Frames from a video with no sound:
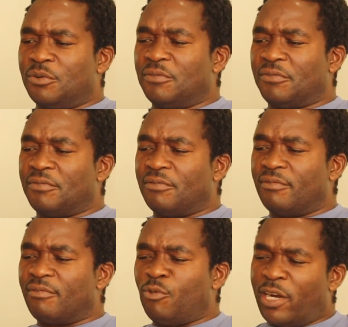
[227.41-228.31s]
Doof,
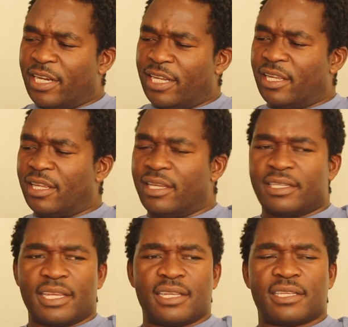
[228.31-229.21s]
one day
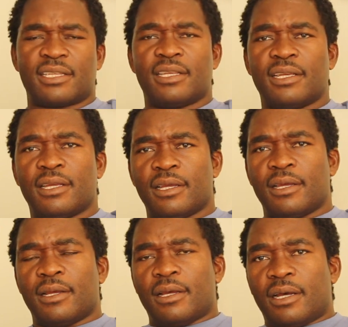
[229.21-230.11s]
he says,
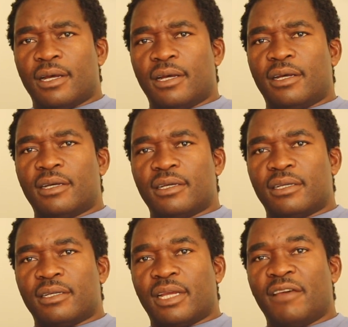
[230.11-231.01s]
uh,
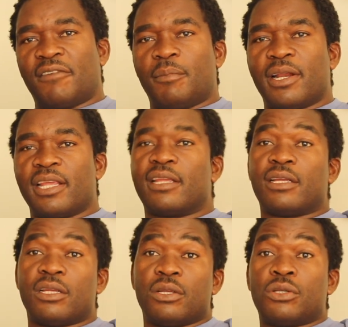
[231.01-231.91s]

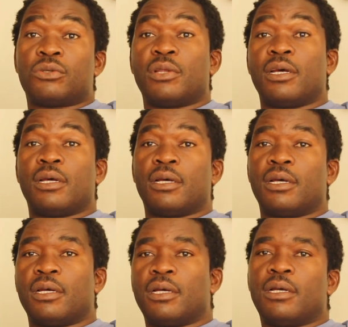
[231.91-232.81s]
everybody to
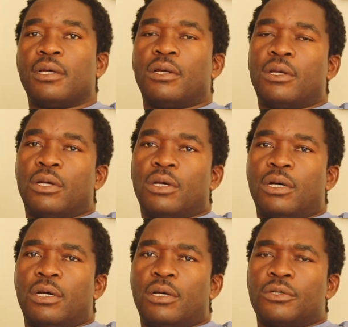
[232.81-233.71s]
the
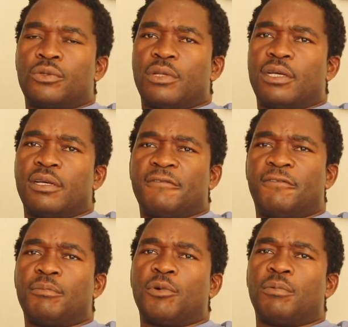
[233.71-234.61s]
to the
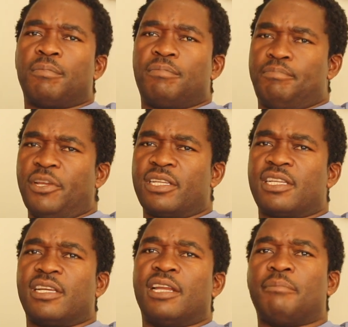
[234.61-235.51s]
football
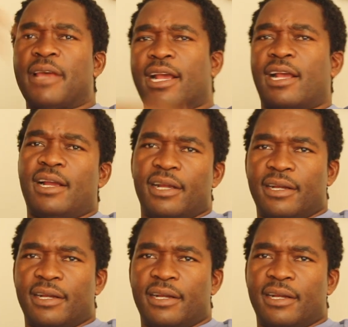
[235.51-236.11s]
pitch and back.